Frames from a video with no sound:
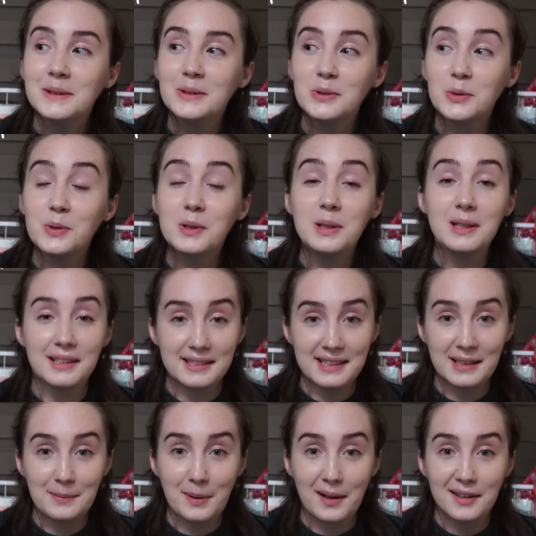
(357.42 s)
do the
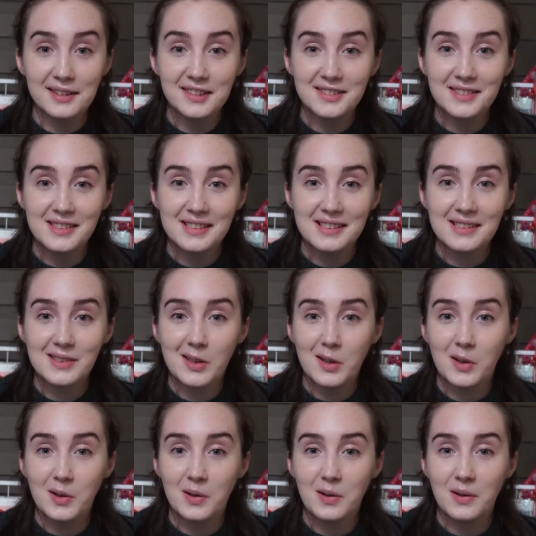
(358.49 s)
listening part,
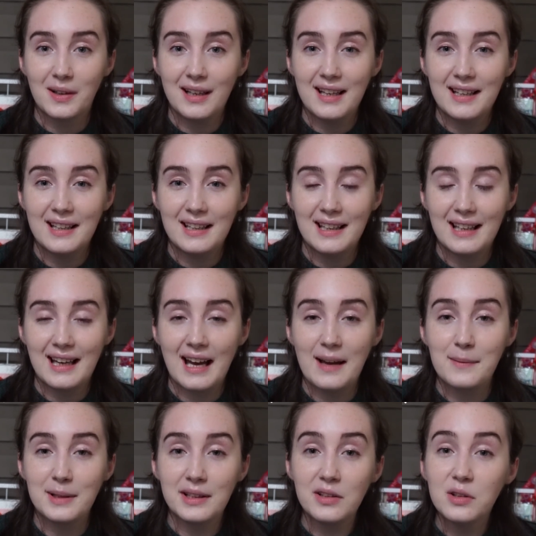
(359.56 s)
so
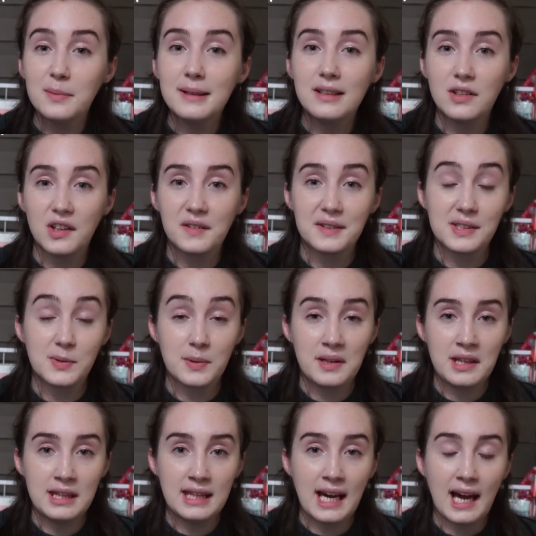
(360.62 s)
I'm a little bit nervous
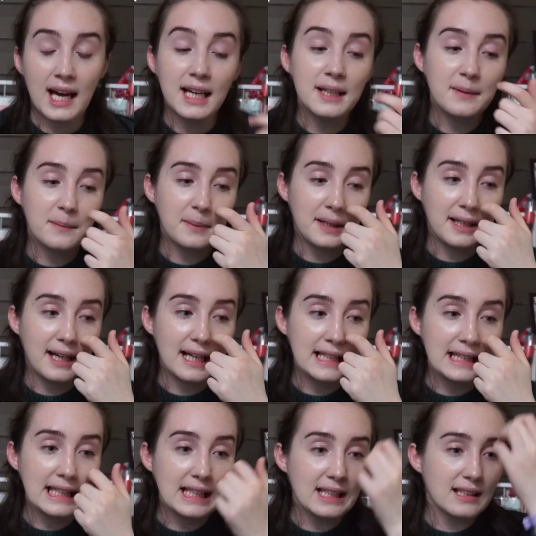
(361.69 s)
with that, but I
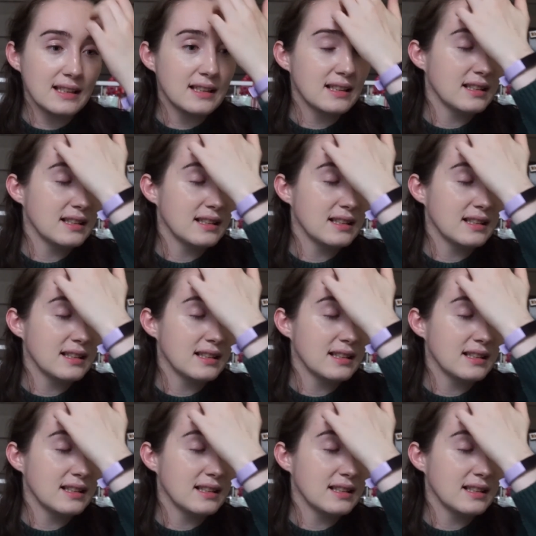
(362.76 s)
think